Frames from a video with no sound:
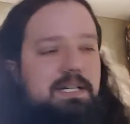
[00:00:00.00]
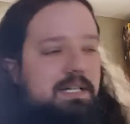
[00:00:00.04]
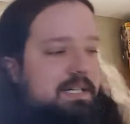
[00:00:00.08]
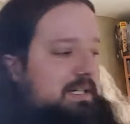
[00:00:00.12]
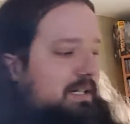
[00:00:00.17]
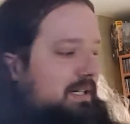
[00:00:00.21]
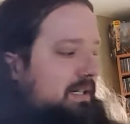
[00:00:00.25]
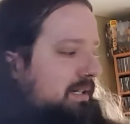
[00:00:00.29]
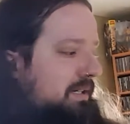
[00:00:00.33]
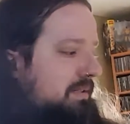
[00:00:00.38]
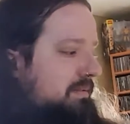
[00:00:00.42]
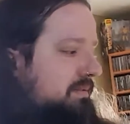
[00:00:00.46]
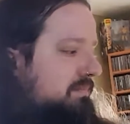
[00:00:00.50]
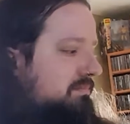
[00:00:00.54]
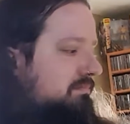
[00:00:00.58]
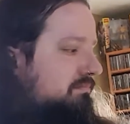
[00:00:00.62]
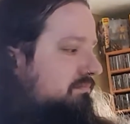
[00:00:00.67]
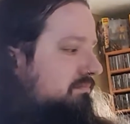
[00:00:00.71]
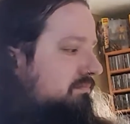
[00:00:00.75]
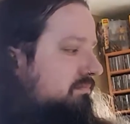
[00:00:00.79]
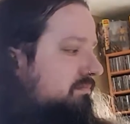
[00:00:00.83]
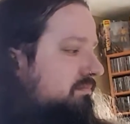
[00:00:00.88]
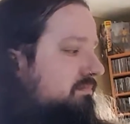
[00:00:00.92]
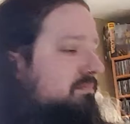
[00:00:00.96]
I
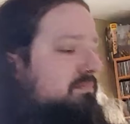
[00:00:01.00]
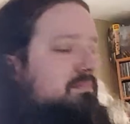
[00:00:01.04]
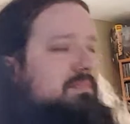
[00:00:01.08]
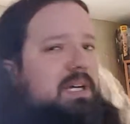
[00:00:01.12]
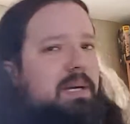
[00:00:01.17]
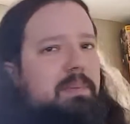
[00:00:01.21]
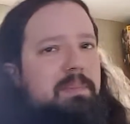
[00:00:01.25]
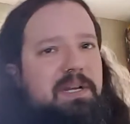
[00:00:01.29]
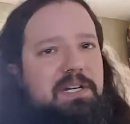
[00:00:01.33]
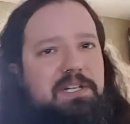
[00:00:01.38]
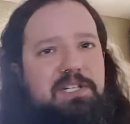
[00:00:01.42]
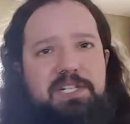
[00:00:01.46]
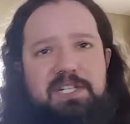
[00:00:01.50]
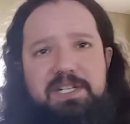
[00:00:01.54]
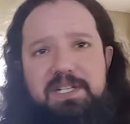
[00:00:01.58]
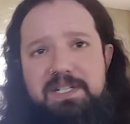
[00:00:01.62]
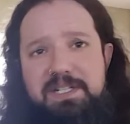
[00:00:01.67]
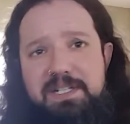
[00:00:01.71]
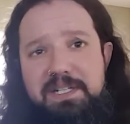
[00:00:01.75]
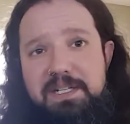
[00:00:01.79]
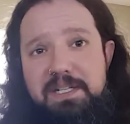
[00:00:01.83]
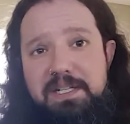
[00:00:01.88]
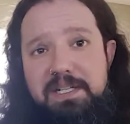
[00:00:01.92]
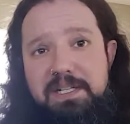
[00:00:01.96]

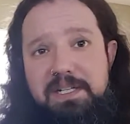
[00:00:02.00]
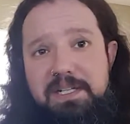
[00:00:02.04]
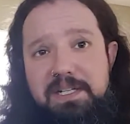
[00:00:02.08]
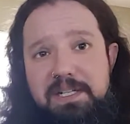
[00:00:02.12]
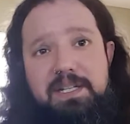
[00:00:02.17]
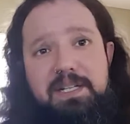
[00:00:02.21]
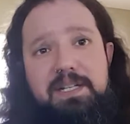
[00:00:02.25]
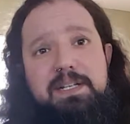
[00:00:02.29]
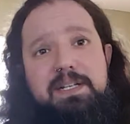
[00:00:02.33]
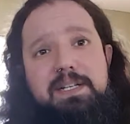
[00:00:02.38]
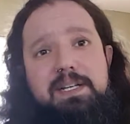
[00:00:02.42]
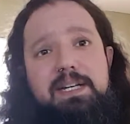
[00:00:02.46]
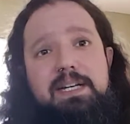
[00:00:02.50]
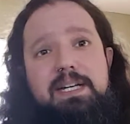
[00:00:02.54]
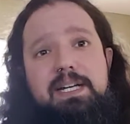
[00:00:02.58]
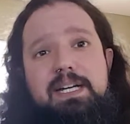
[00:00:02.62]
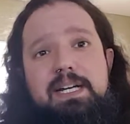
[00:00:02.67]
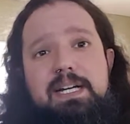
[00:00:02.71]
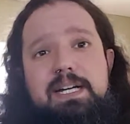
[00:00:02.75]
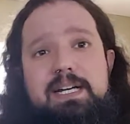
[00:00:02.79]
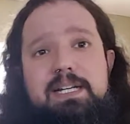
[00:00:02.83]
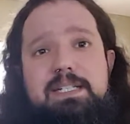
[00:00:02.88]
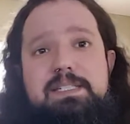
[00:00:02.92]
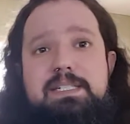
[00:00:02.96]
mentioned in it that I
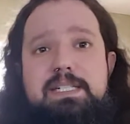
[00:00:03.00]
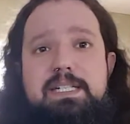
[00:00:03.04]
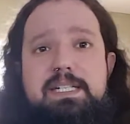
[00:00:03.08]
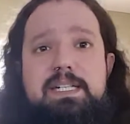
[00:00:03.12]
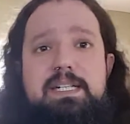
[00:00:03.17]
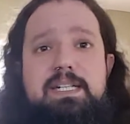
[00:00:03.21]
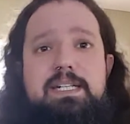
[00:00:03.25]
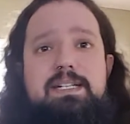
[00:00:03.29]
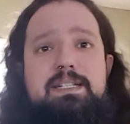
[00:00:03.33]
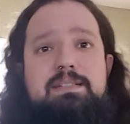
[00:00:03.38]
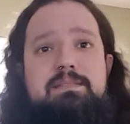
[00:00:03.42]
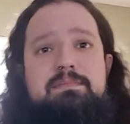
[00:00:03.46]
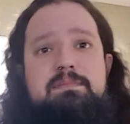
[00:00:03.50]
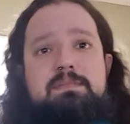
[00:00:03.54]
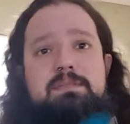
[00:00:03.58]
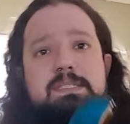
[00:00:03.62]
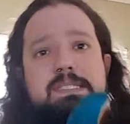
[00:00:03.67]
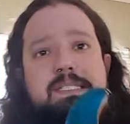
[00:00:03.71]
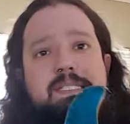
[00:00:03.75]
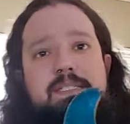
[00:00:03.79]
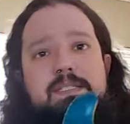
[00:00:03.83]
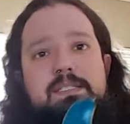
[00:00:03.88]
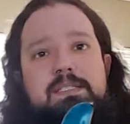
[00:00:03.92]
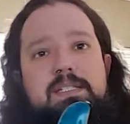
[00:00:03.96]
had a
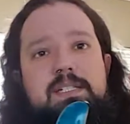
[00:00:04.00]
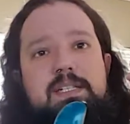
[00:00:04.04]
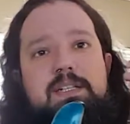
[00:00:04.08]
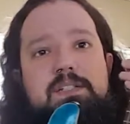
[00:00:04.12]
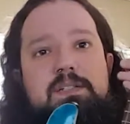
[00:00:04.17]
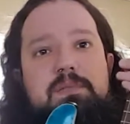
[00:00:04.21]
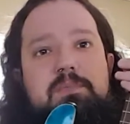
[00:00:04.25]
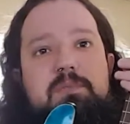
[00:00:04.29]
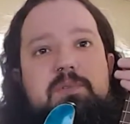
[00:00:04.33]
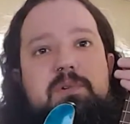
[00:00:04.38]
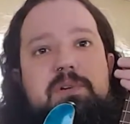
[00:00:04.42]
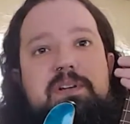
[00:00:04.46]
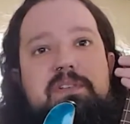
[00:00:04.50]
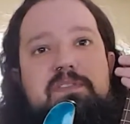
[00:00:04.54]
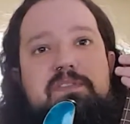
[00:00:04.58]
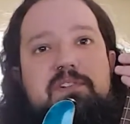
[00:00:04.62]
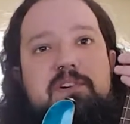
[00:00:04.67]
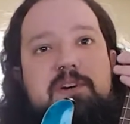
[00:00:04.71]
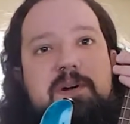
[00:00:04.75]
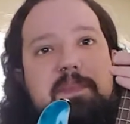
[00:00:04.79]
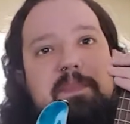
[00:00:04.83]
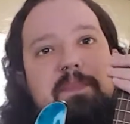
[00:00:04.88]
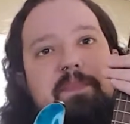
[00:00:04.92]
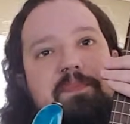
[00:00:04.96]
Custom
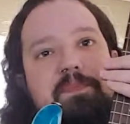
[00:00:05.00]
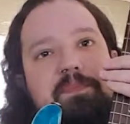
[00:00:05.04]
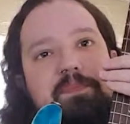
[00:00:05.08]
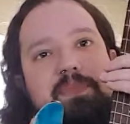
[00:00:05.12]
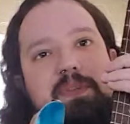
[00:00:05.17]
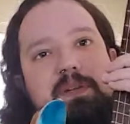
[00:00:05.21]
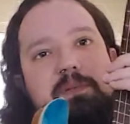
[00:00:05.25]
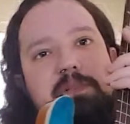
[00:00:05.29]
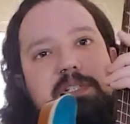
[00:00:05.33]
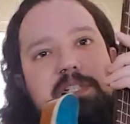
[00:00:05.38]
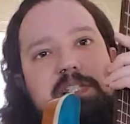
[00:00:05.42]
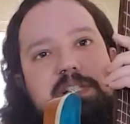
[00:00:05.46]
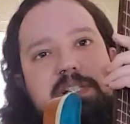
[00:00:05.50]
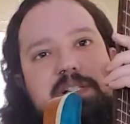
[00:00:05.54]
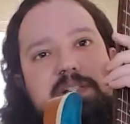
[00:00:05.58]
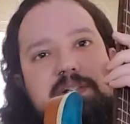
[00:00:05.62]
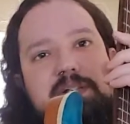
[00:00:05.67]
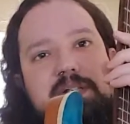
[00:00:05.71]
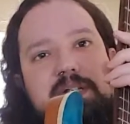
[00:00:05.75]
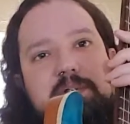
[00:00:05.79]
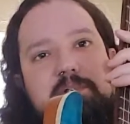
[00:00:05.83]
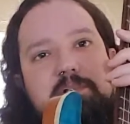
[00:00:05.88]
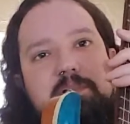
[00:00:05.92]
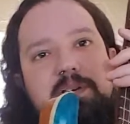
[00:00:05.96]
24, which is
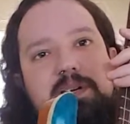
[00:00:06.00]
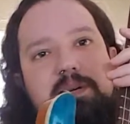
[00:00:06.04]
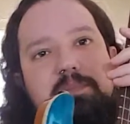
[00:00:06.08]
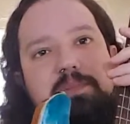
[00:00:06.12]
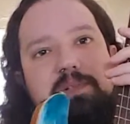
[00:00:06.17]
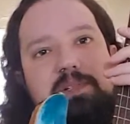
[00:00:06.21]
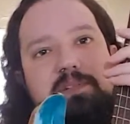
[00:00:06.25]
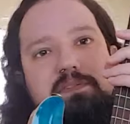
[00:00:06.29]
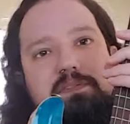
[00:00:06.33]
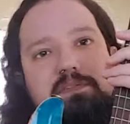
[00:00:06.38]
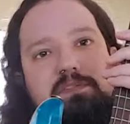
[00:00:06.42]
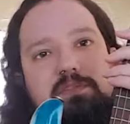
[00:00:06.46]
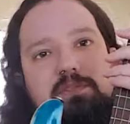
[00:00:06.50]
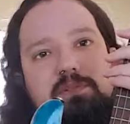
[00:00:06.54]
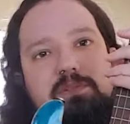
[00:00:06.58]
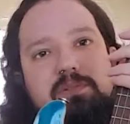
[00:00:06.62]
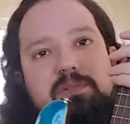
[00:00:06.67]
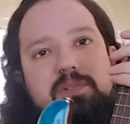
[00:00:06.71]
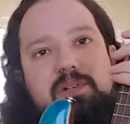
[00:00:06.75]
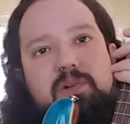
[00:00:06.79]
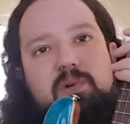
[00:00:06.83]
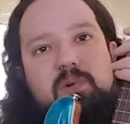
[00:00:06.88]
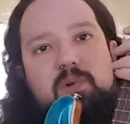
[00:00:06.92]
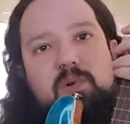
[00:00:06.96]
a proper
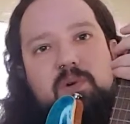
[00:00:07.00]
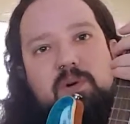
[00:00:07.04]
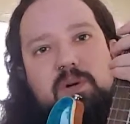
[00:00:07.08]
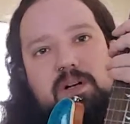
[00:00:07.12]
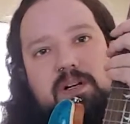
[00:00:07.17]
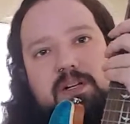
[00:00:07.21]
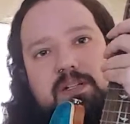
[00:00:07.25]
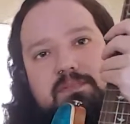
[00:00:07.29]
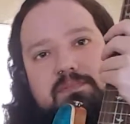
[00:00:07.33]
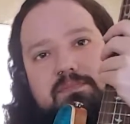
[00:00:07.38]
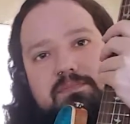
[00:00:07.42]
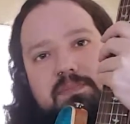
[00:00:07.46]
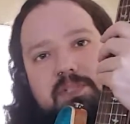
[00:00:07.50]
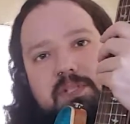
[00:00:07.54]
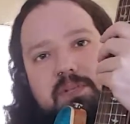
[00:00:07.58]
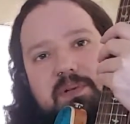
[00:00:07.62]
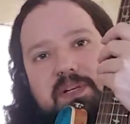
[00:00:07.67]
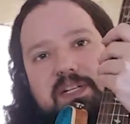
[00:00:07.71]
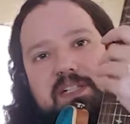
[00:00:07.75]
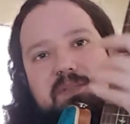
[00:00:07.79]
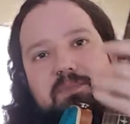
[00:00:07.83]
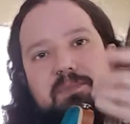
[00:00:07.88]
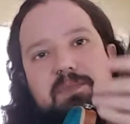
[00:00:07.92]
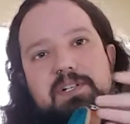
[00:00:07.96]
full core
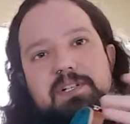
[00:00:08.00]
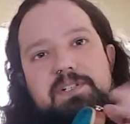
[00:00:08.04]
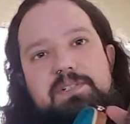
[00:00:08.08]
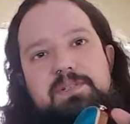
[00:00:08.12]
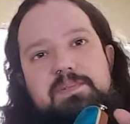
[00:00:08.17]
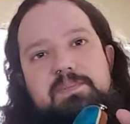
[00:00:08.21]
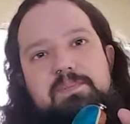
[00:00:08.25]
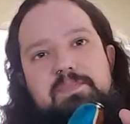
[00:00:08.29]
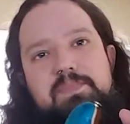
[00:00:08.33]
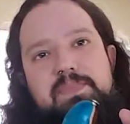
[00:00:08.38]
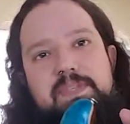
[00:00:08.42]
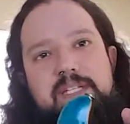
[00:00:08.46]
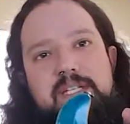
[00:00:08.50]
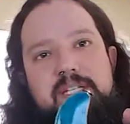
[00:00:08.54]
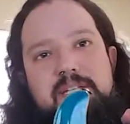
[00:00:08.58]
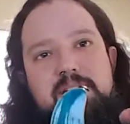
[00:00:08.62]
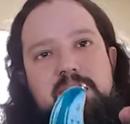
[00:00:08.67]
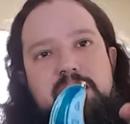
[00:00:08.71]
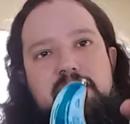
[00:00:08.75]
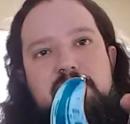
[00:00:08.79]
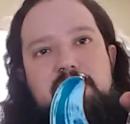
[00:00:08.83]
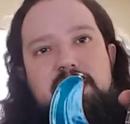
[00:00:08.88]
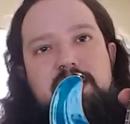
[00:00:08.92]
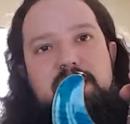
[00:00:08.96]
US model.
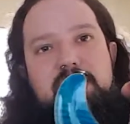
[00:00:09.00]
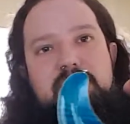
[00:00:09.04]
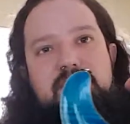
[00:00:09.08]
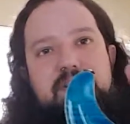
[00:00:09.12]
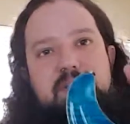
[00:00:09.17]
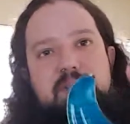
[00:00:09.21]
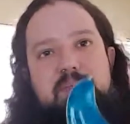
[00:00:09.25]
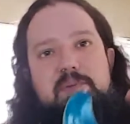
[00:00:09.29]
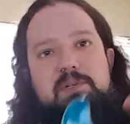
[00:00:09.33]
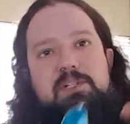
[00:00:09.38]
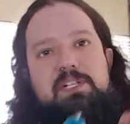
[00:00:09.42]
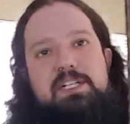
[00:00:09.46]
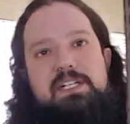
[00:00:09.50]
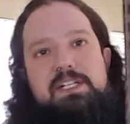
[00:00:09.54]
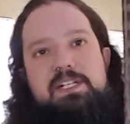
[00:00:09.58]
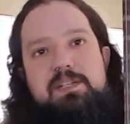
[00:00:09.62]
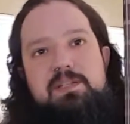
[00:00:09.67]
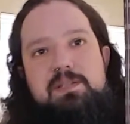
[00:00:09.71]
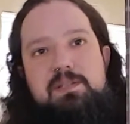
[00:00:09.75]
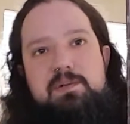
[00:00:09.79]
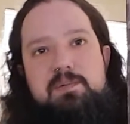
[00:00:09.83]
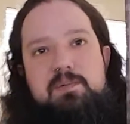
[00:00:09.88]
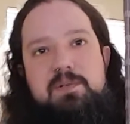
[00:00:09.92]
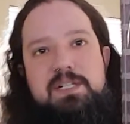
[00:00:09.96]
This
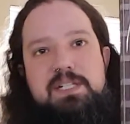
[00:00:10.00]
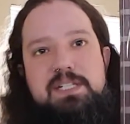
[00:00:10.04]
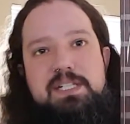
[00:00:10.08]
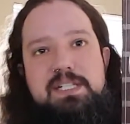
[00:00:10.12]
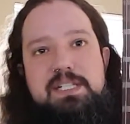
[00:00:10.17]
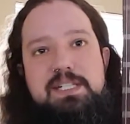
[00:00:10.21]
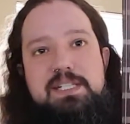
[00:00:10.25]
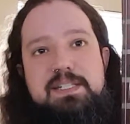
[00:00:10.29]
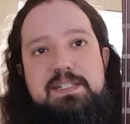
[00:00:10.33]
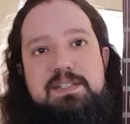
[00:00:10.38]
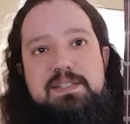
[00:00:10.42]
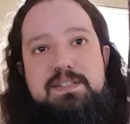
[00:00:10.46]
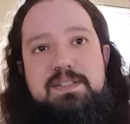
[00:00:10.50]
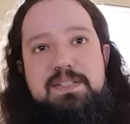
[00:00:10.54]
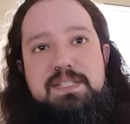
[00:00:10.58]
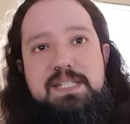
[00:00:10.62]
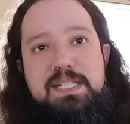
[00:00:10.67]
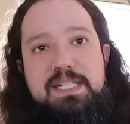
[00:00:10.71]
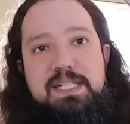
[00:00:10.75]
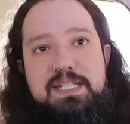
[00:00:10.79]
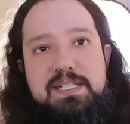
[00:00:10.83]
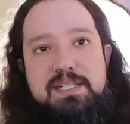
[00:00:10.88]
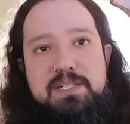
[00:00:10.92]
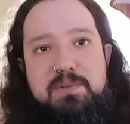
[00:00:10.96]
particular one is
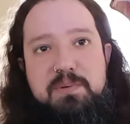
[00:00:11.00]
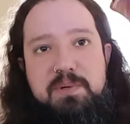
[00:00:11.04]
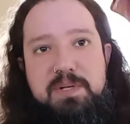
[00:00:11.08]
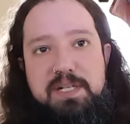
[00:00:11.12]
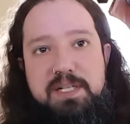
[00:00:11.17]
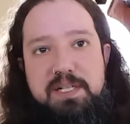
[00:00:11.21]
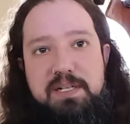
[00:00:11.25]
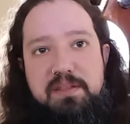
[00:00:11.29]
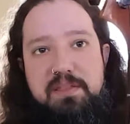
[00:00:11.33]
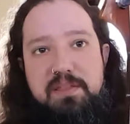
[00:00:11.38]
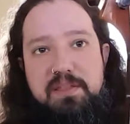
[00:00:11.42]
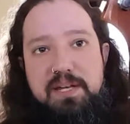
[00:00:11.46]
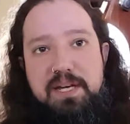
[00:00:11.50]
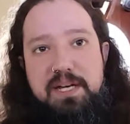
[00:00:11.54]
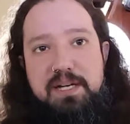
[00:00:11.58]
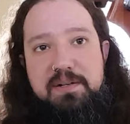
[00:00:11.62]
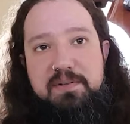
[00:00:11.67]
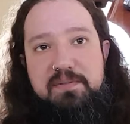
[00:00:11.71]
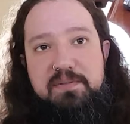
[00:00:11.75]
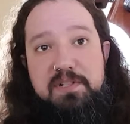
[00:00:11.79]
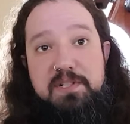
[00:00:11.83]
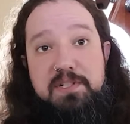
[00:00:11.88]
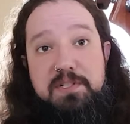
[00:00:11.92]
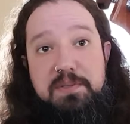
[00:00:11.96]
the 20th
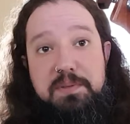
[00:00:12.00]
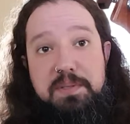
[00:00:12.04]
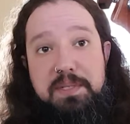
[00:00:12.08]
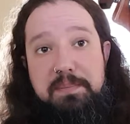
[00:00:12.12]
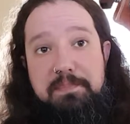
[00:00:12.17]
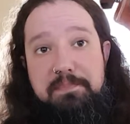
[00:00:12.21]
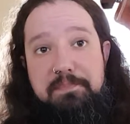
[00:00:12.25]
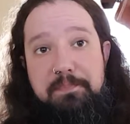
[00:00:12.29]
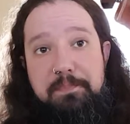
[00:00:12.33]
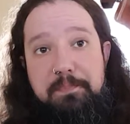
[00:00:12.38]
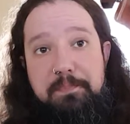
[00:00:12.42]
anniversary,